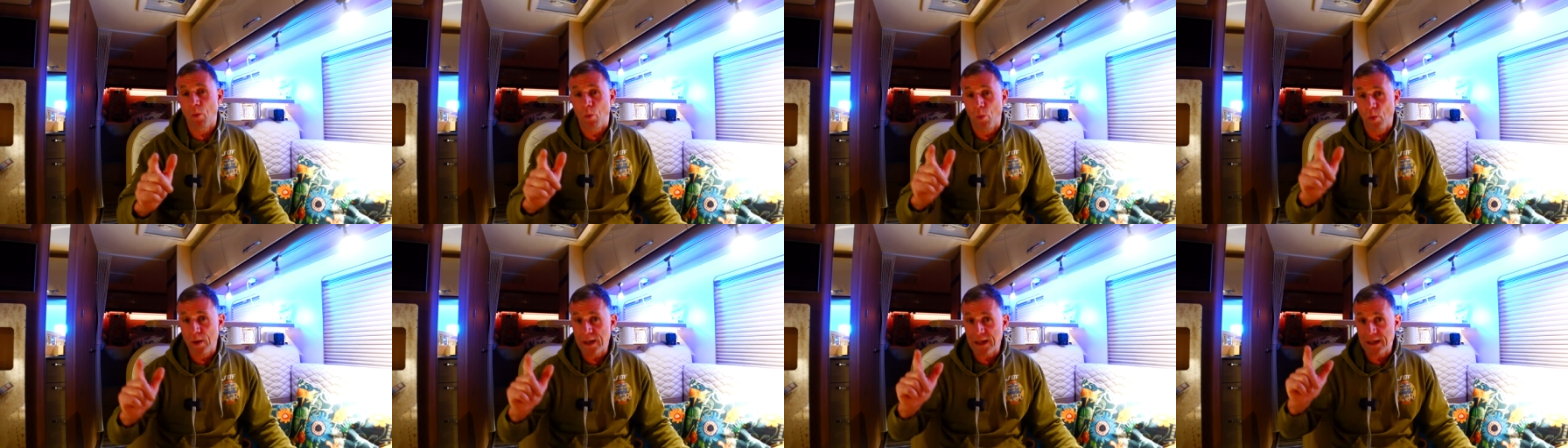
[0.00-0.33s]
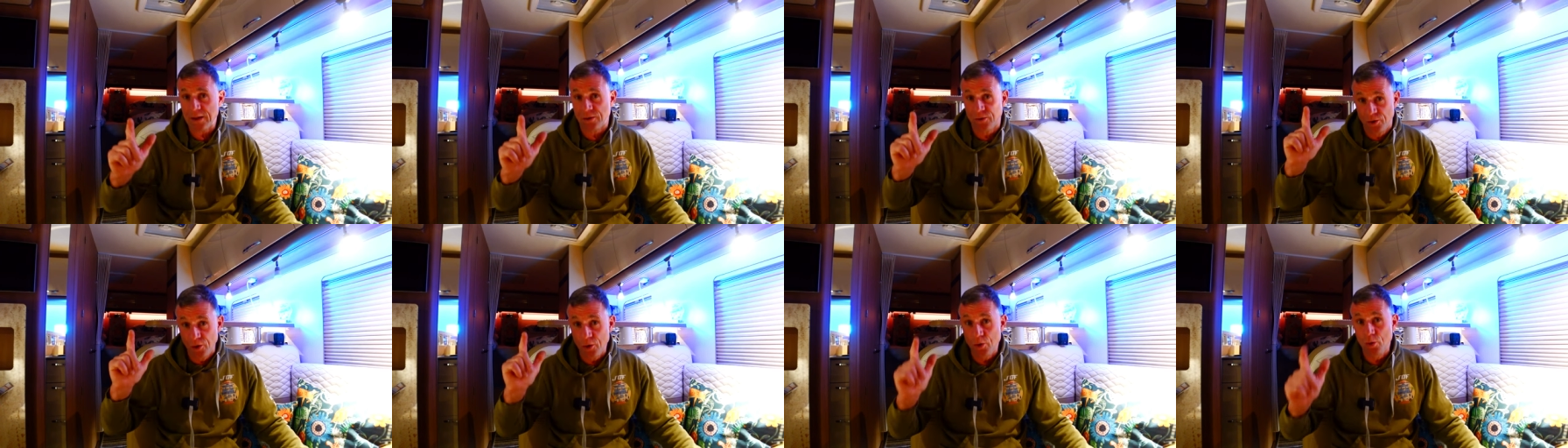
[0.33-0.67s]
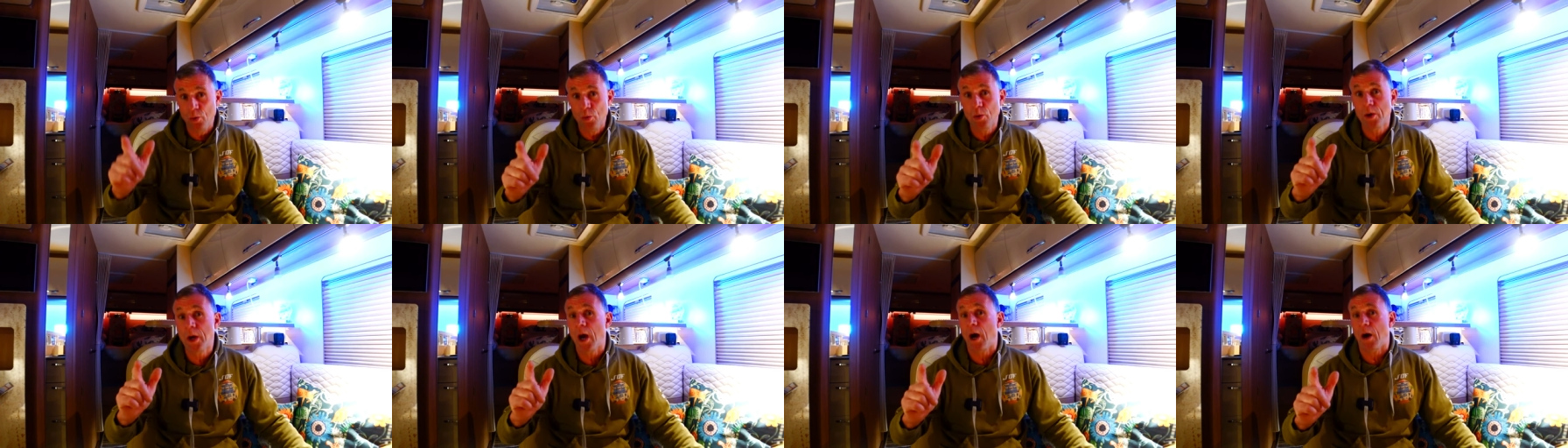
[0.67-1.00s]
We
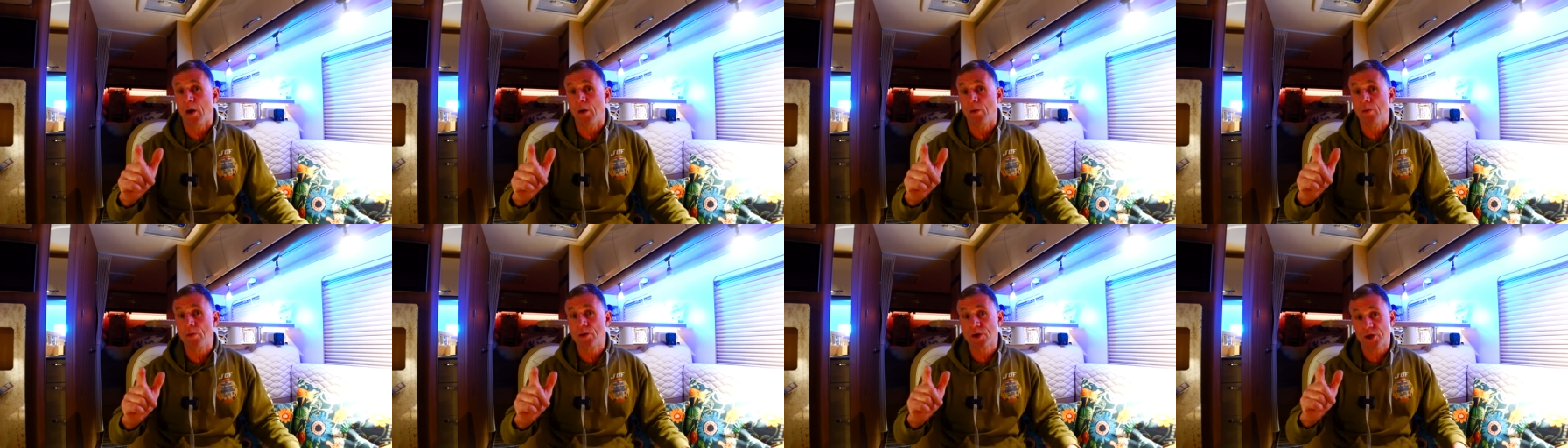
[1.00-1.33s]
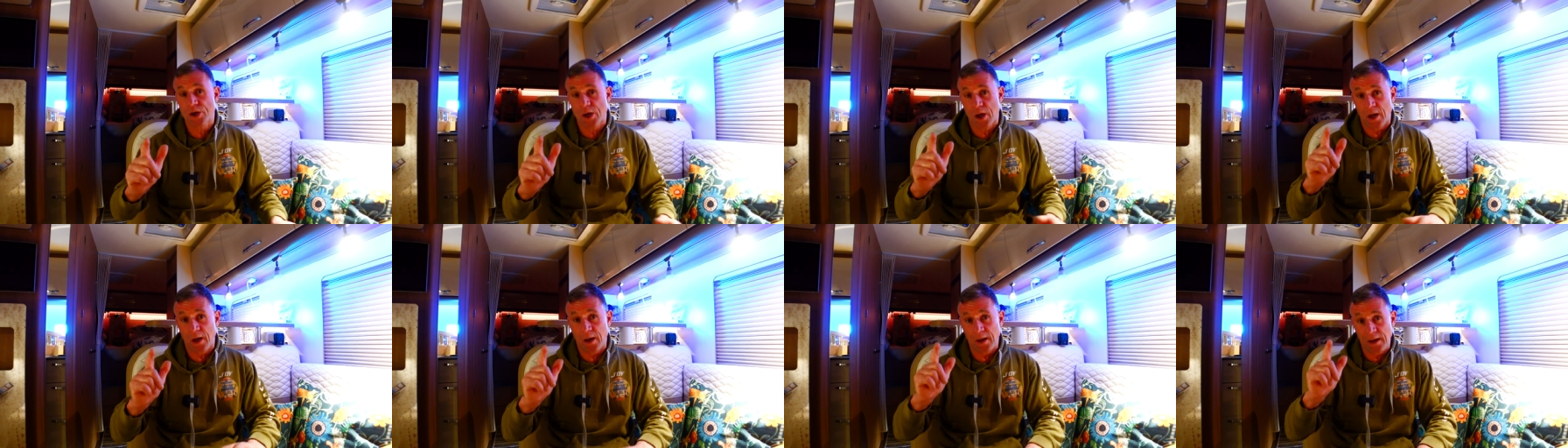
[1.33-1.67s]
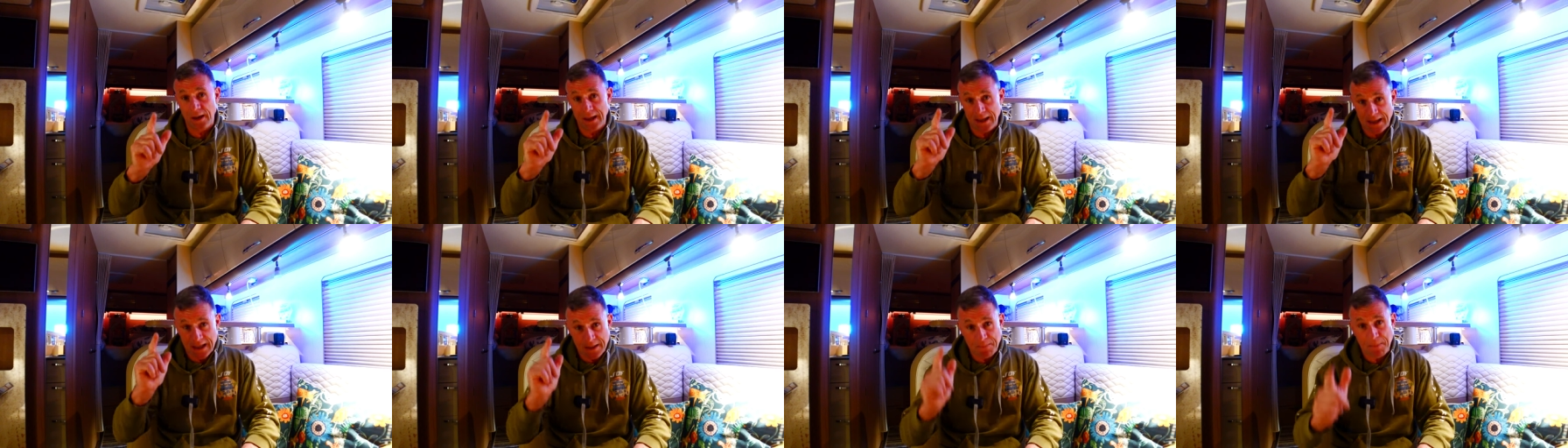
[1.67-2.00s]
do go to
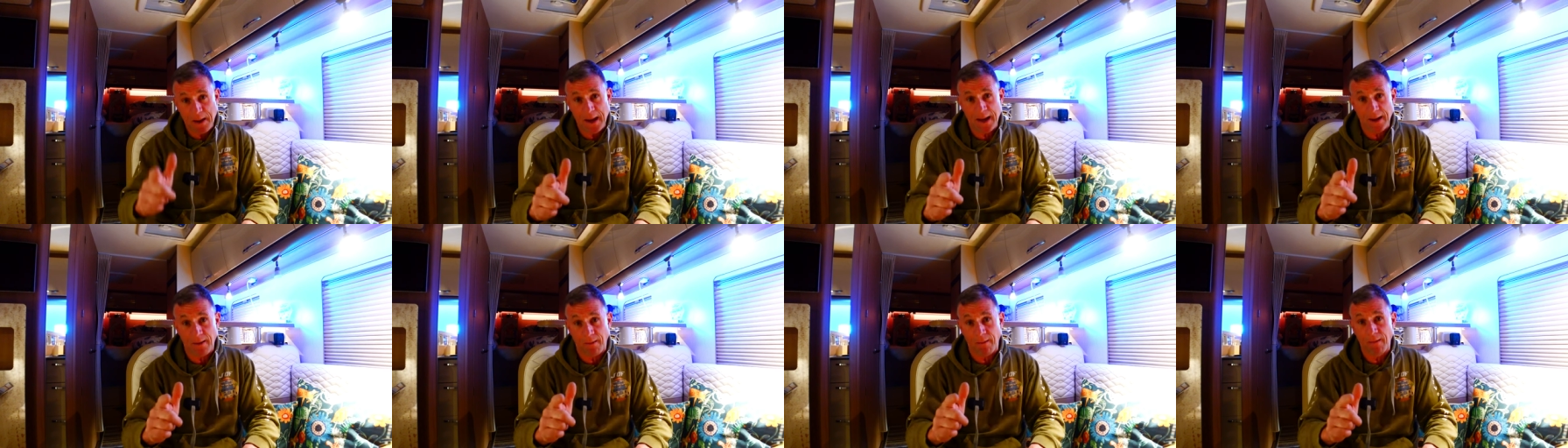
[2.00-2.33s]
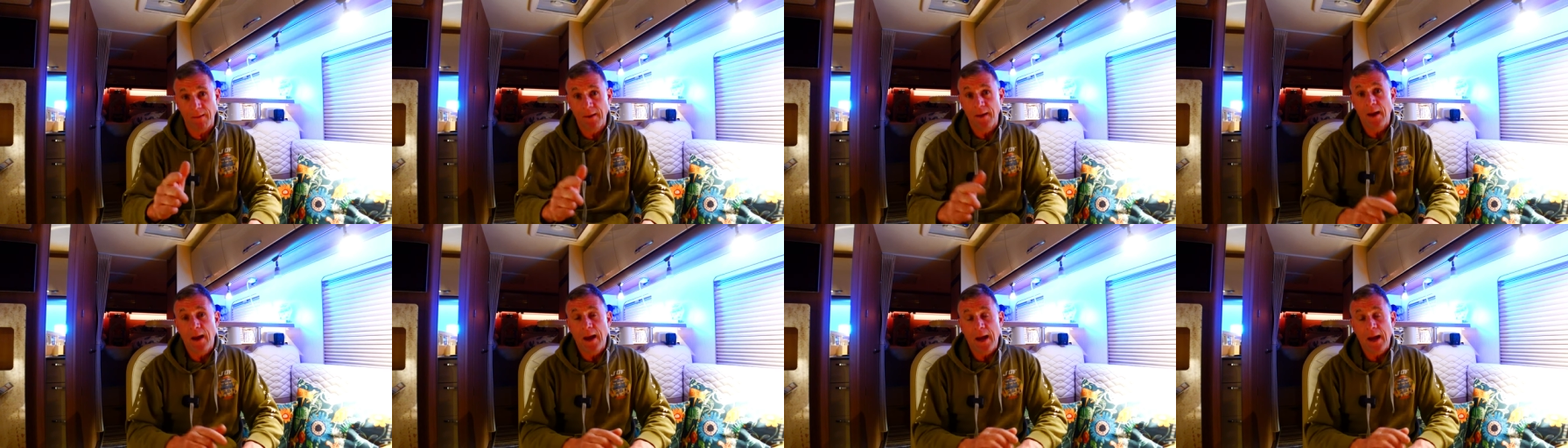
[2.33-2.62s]
Ieper